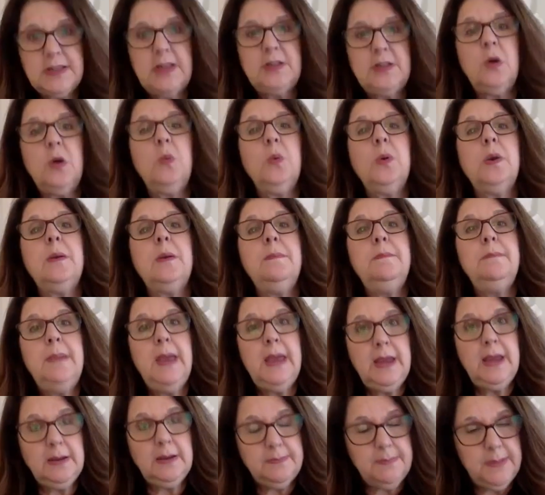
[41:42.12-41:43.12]
they don't want to
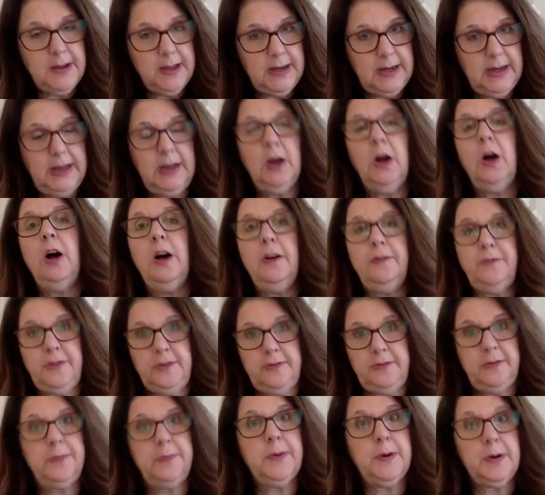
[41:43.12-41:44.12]
make money off
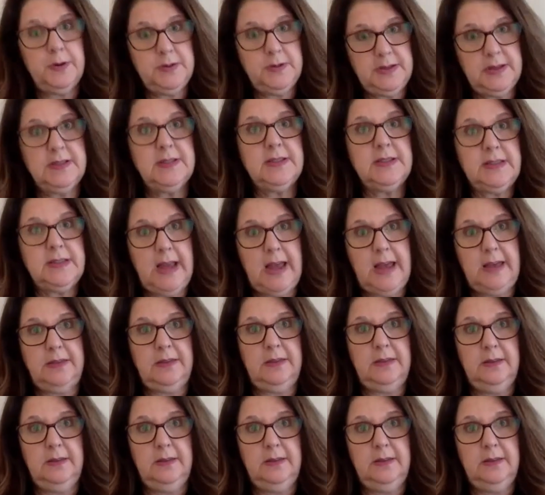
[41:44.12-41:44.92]
of a person's death.